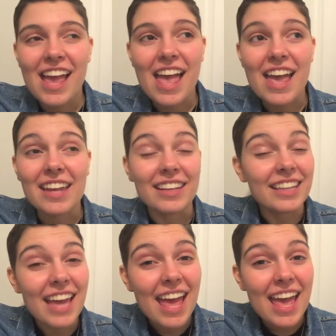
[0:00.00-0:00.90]
And
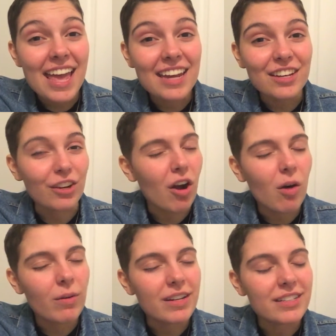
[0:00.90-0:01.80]
again, you're
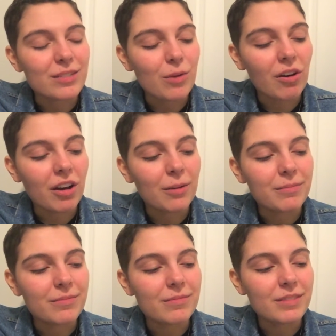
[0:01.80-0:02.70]
always
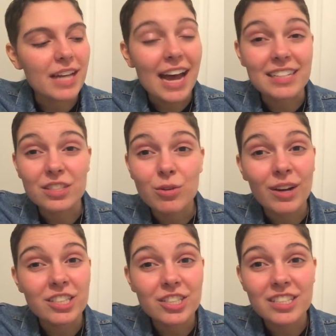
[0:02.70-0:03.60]
welcome to ask
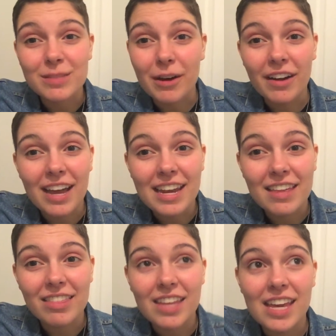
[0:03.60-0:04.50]
questions about
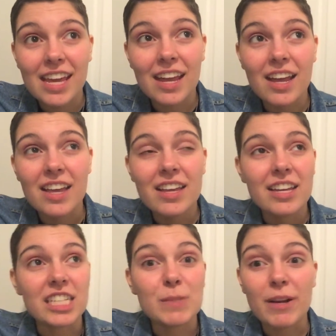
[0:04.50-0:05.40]
anything
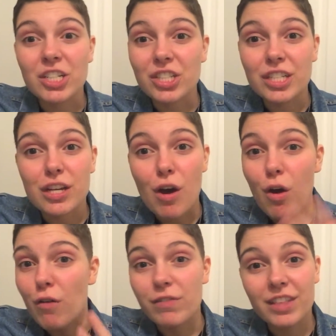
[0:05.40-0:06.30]
especially
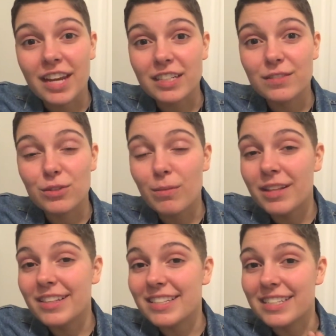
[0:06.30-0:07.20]
over the next few
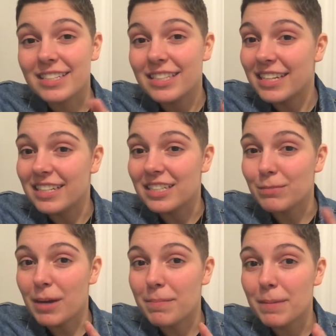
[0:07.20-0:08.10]
months as things
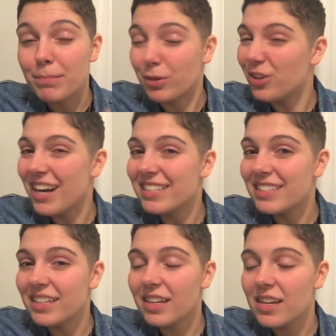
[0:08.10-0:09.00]
might be
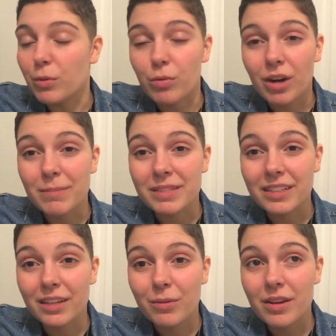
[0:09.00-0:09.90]
progressing with what I'm
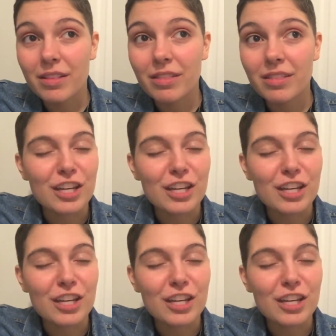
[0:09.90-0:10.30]
dealing with.